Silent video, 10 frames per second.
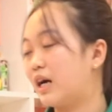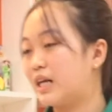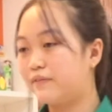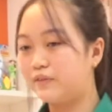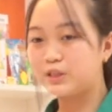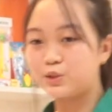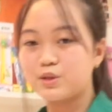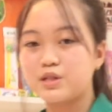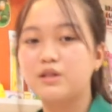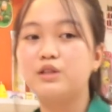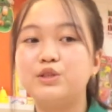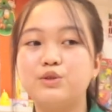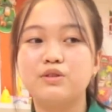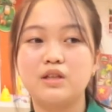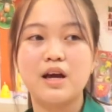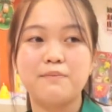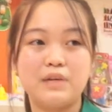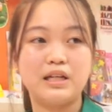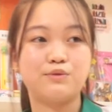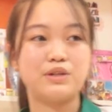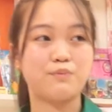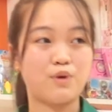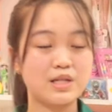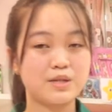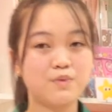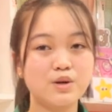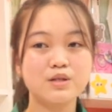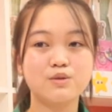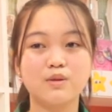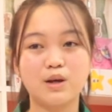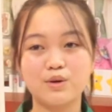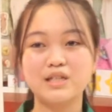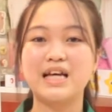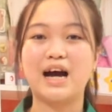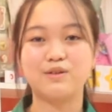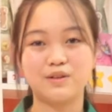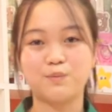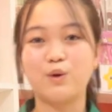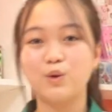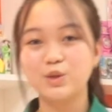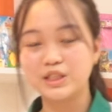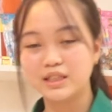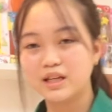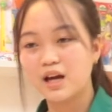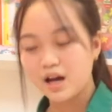individuals should be responsible to lower down the pollution